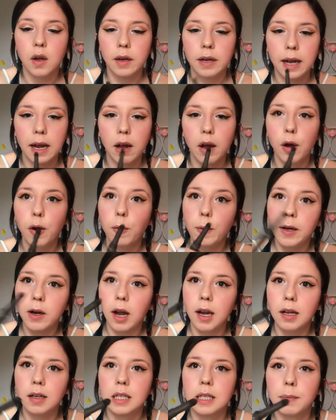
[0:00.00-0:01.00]
Okay, oh, we
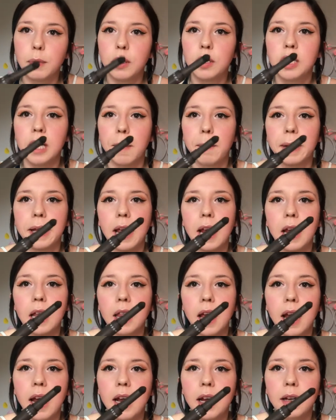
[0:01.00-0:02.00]
got a little spongy applicator
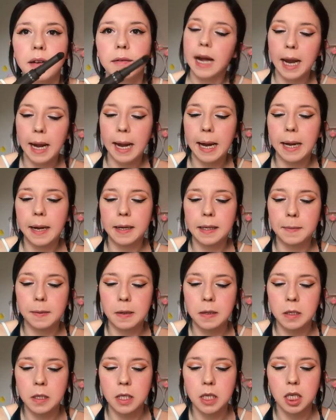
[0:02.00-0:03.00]
there. I like the
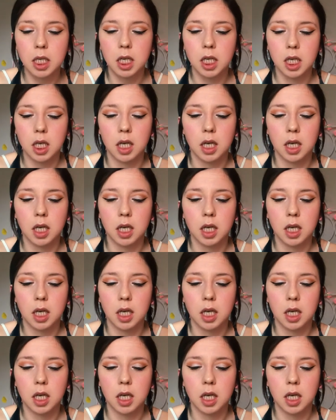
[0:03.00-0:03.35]
sponge.